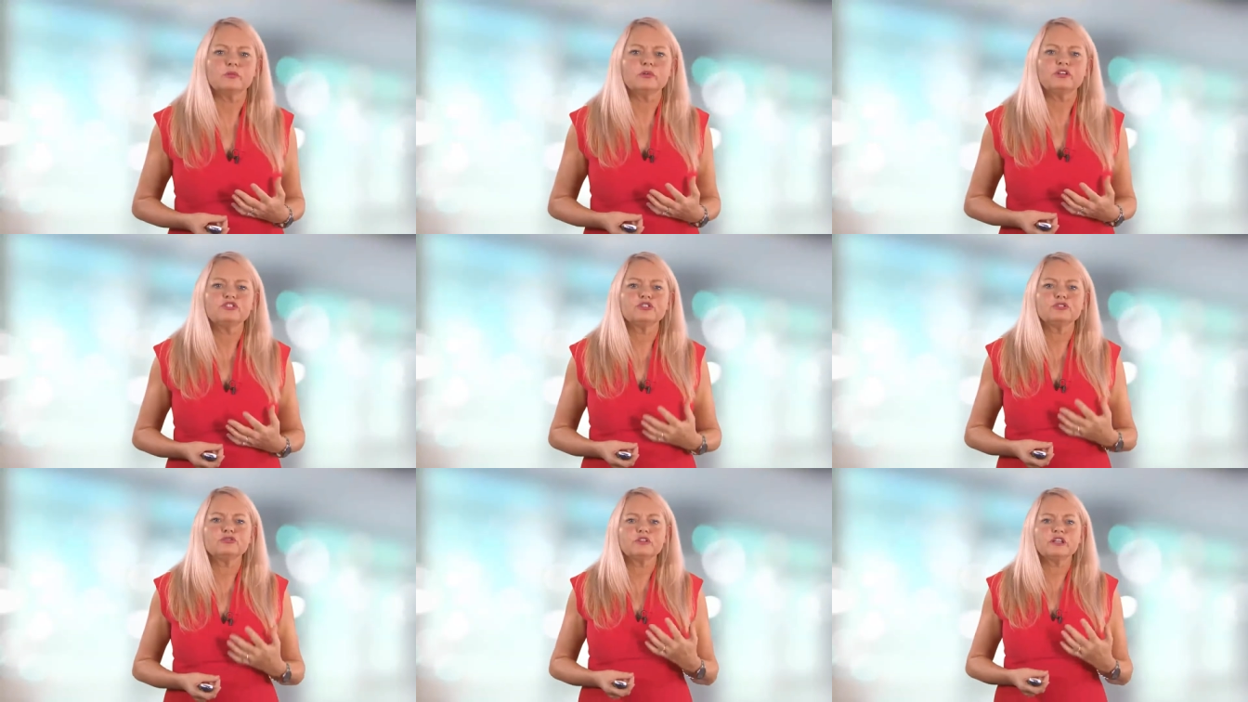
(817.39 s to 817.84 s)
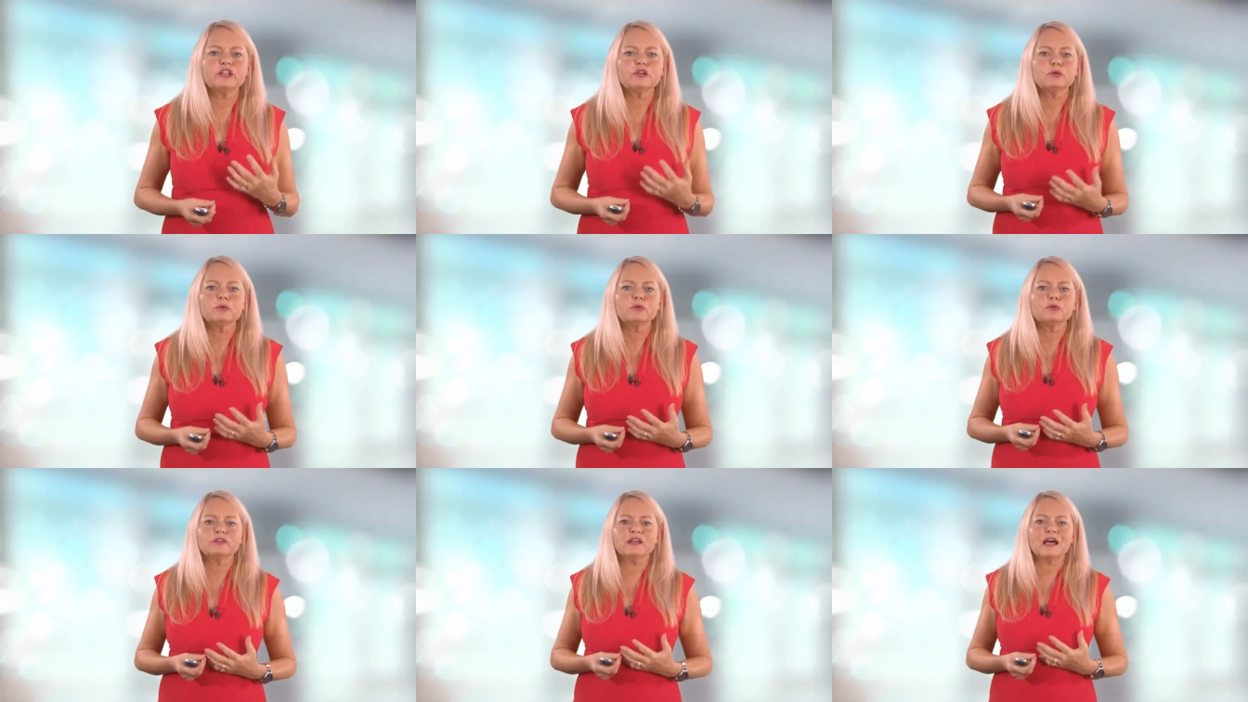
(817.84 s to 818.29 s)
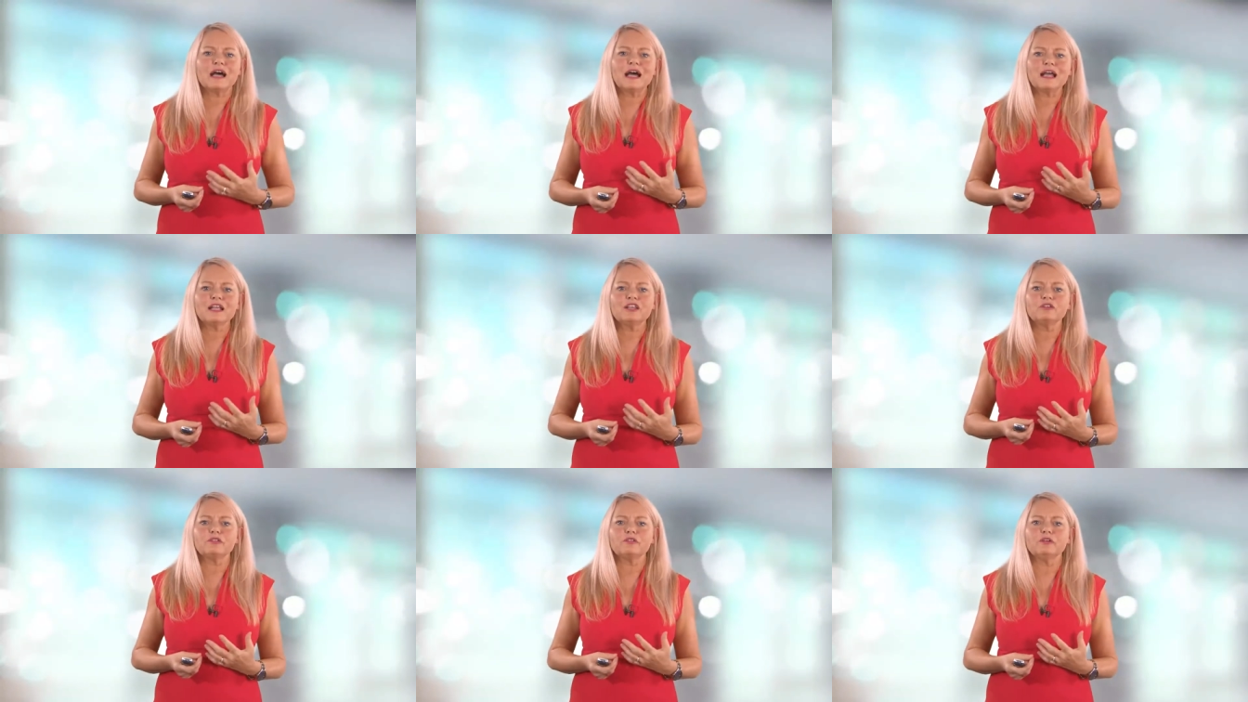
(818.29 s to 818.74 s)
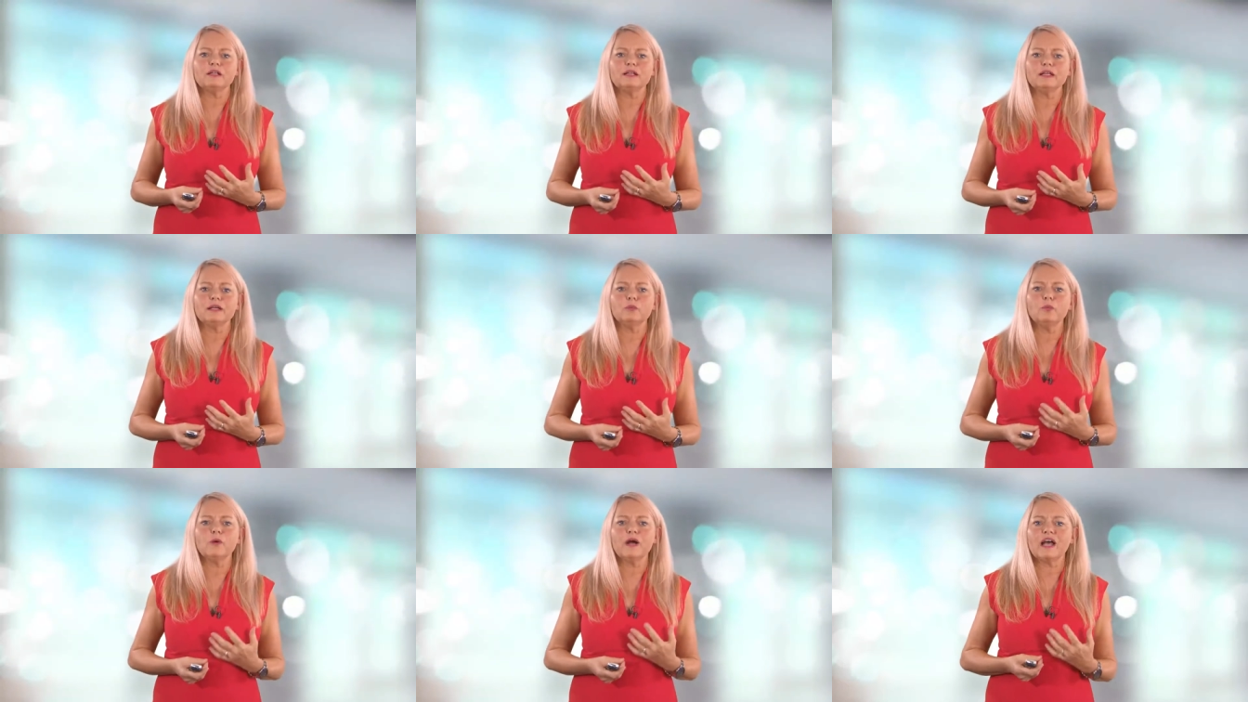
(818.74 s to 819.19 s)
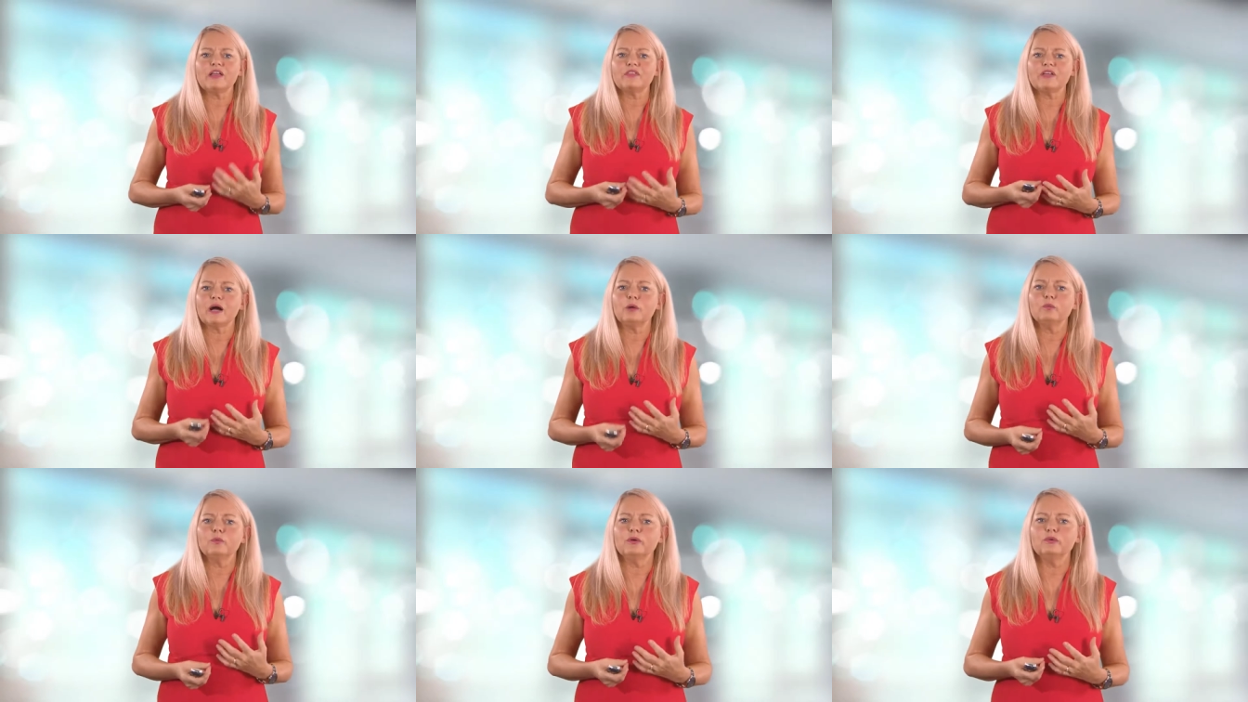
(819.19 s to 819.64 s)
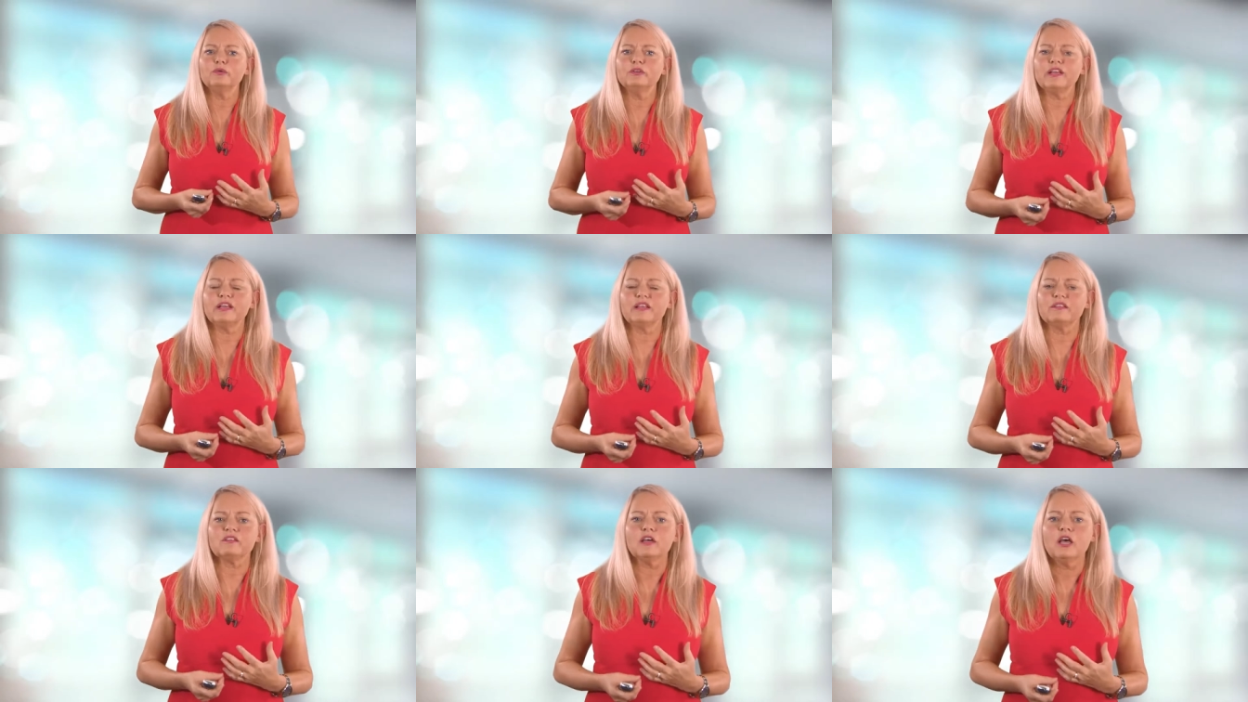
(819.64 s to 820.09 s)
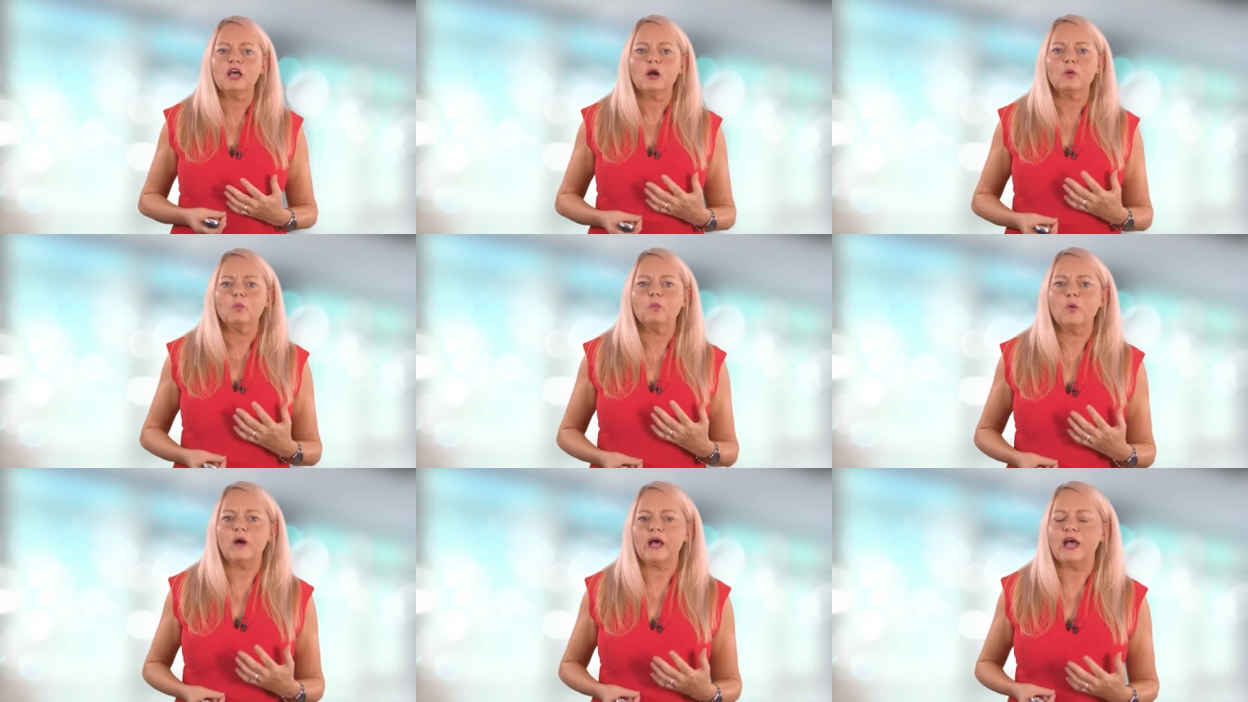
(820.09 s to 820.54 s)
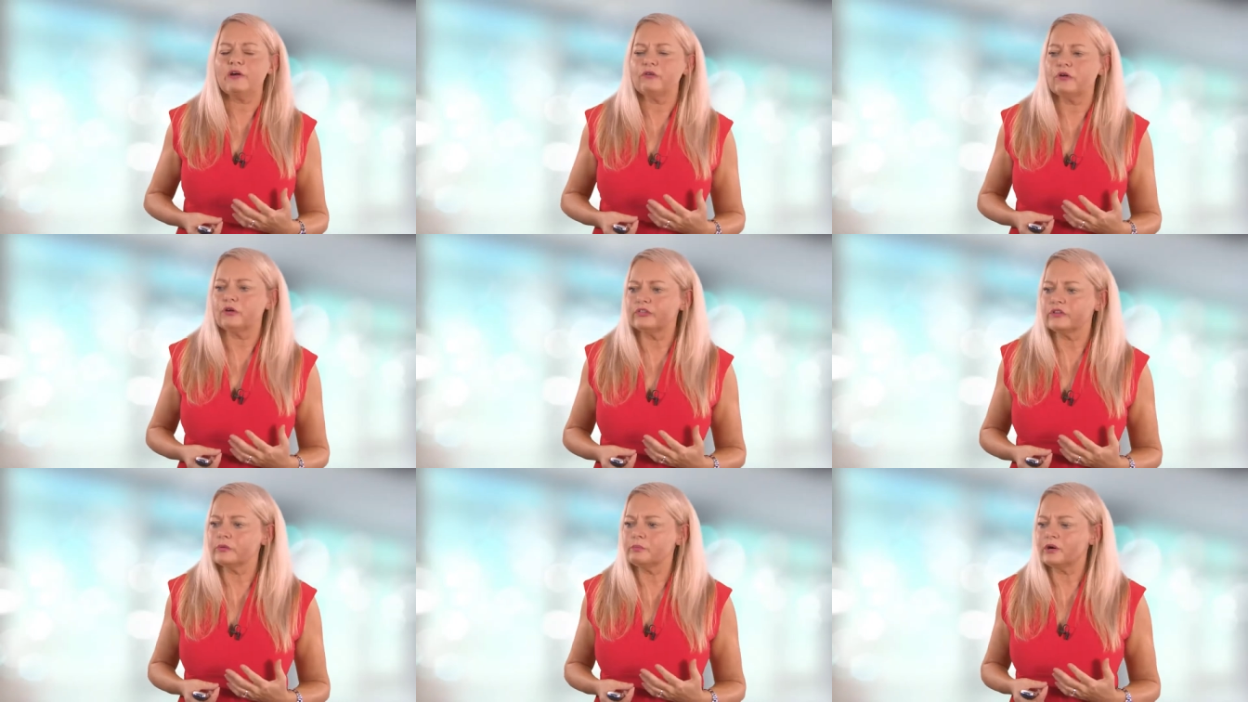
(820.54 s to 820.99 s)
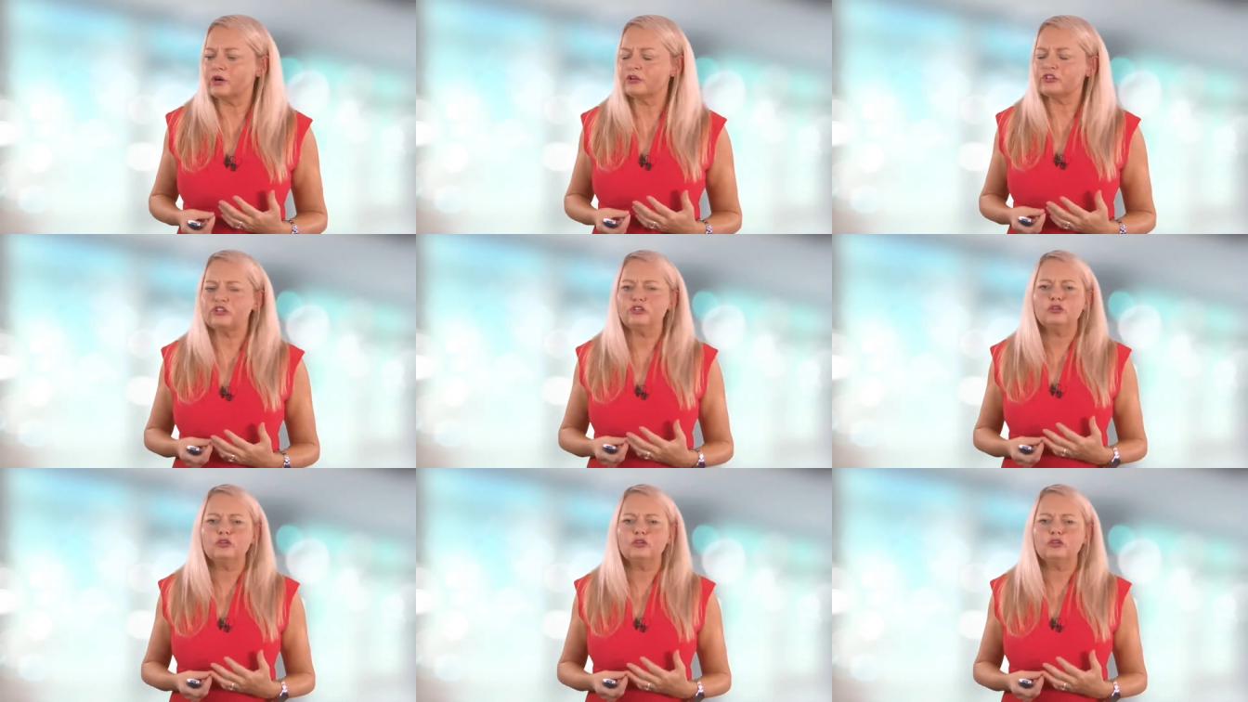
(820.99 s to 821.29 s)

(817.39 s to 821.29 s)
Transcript: We should record accurately where that wound is, where on the body.